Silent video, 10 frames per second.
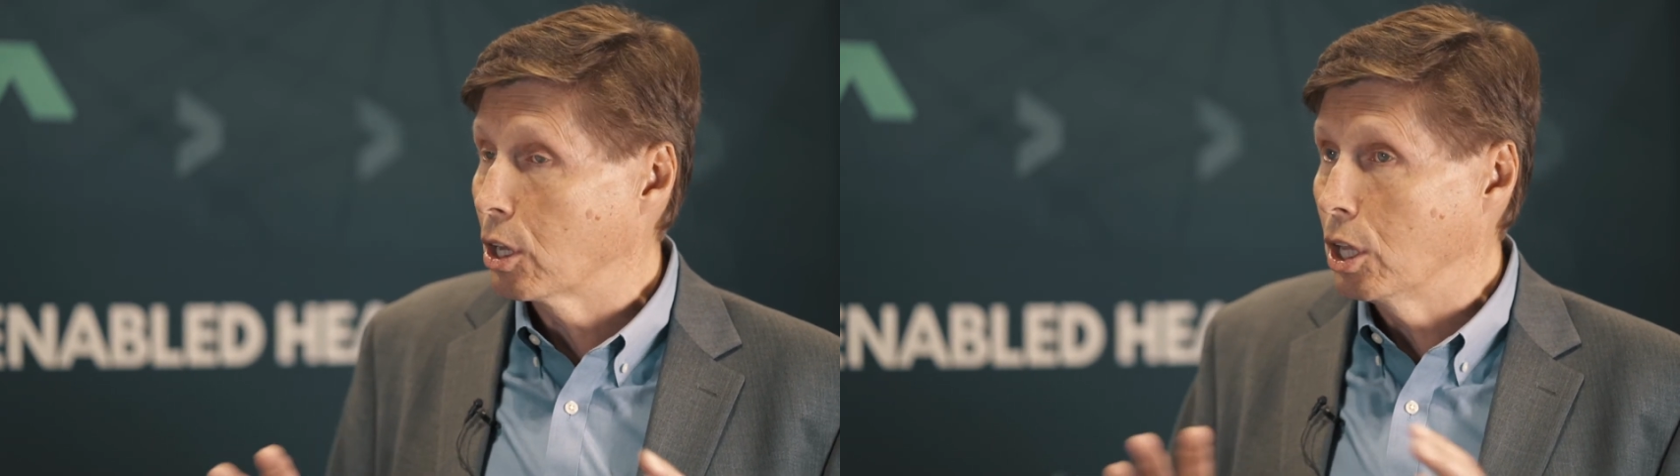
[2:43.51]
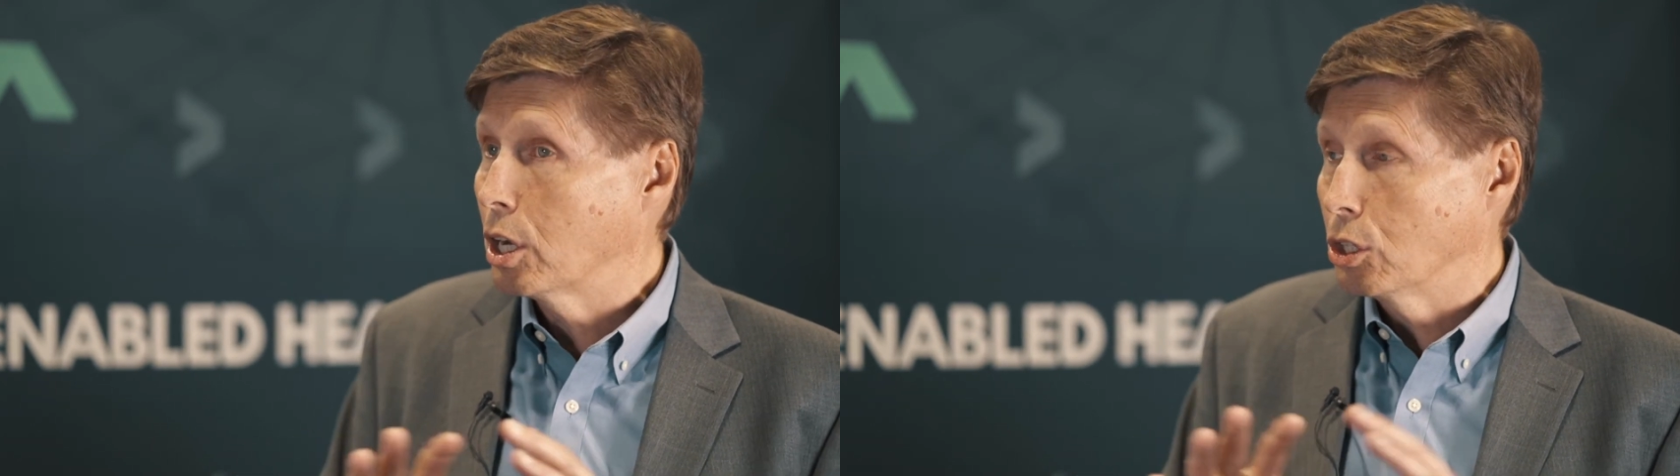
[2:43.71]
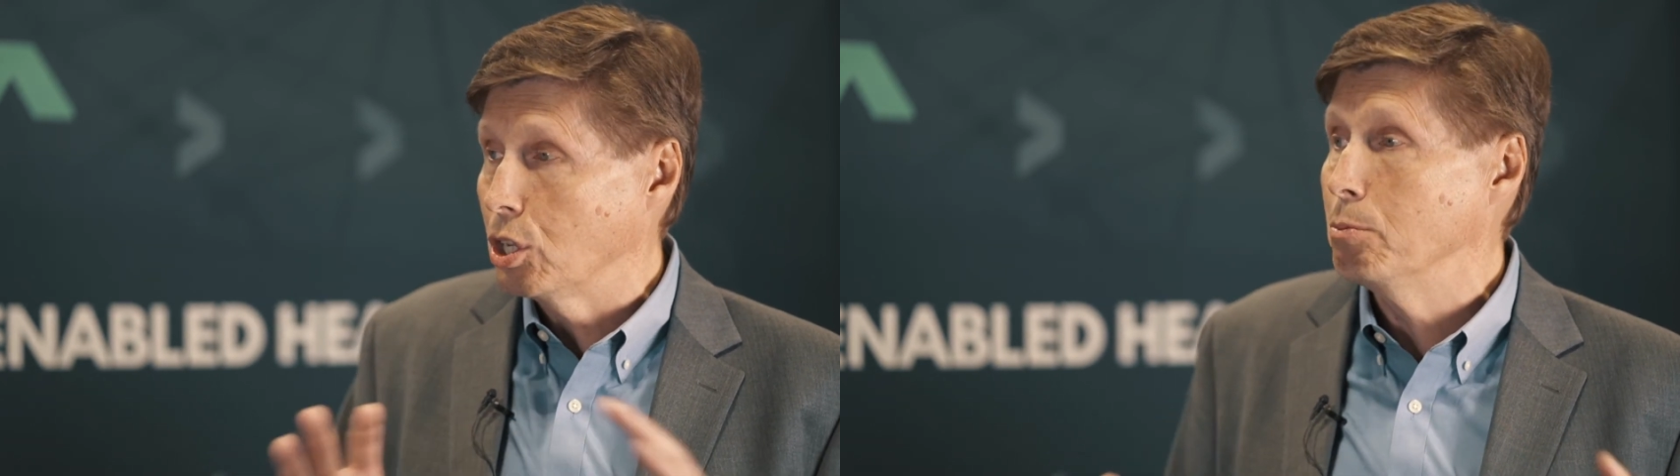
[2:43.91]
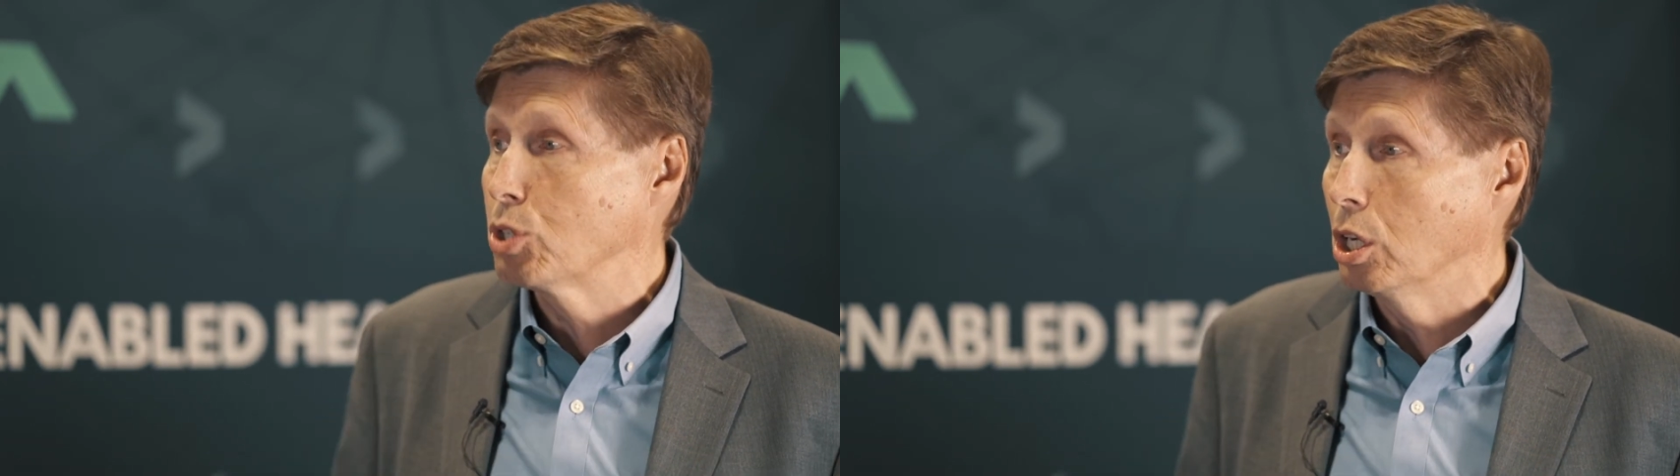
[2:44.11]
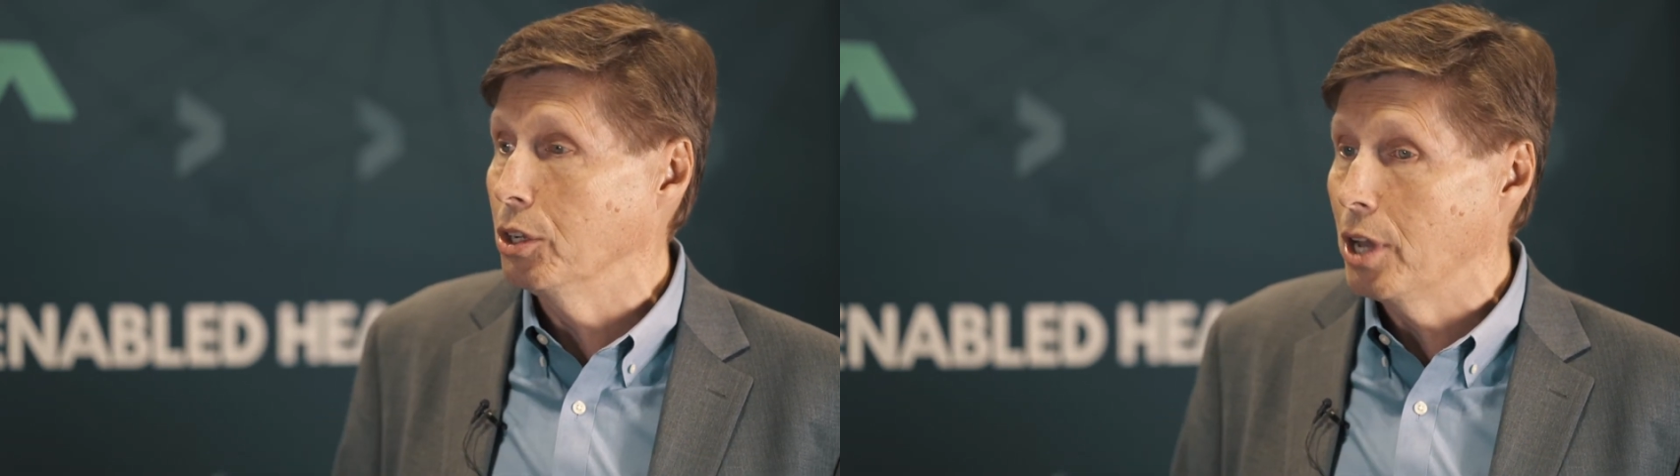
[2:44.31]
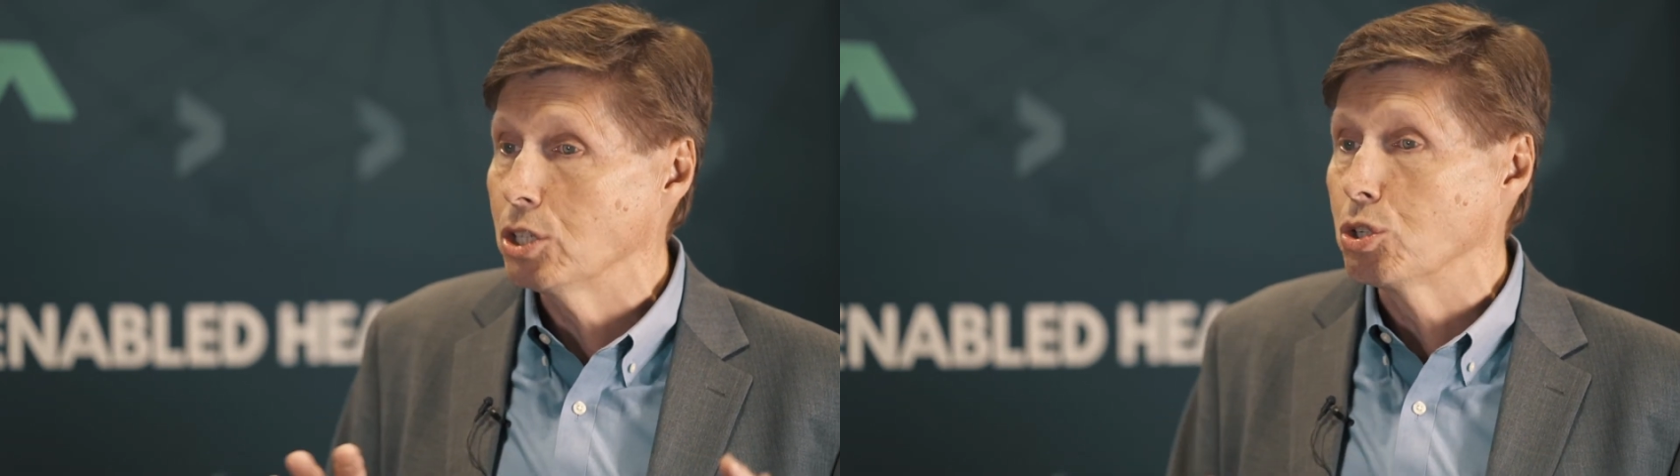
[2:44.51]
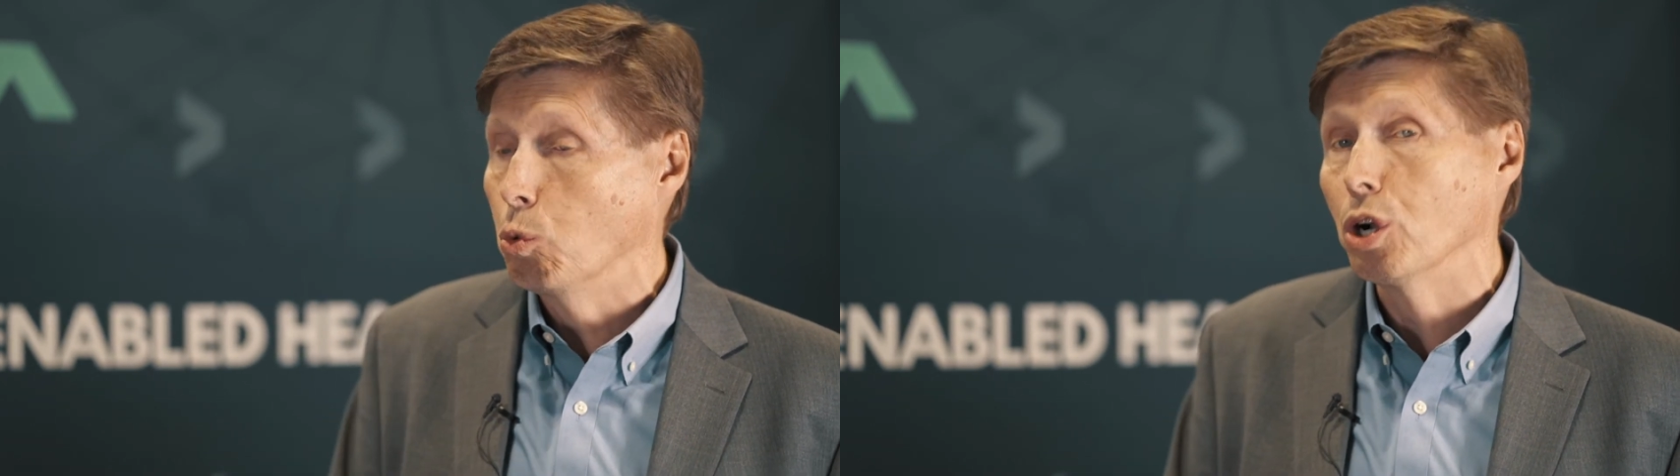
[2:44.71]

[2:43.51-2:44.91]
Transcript: the clinical team still does the